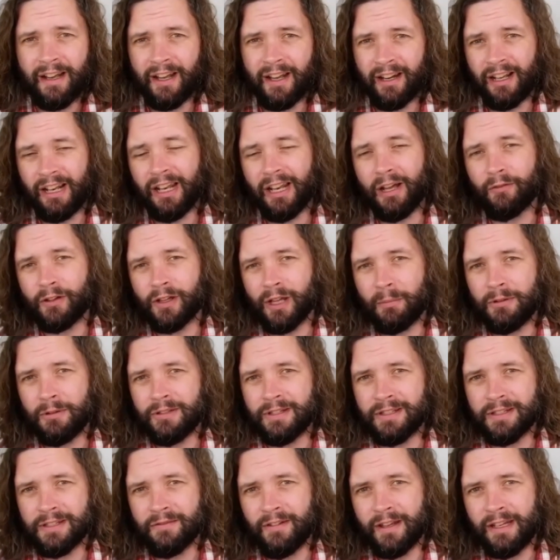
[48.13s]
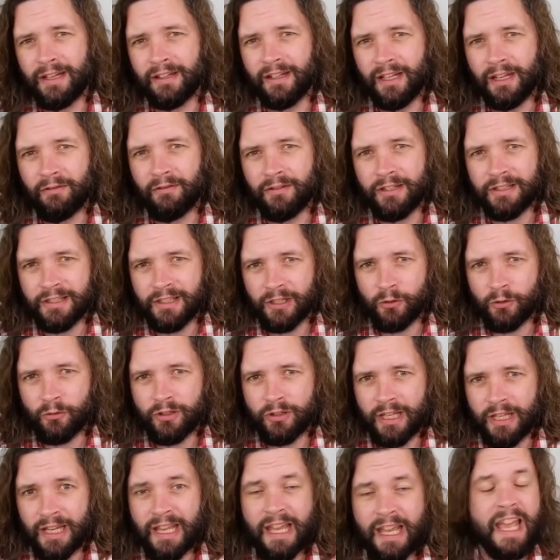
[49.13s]
And I love coming to this event every
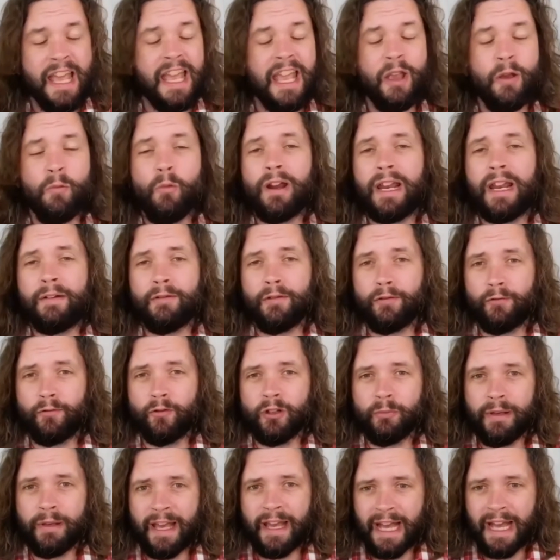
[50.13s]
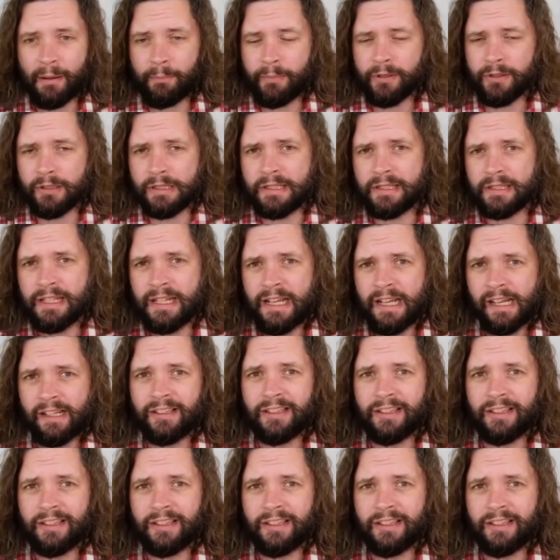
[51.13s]
single year in whatever form it happens.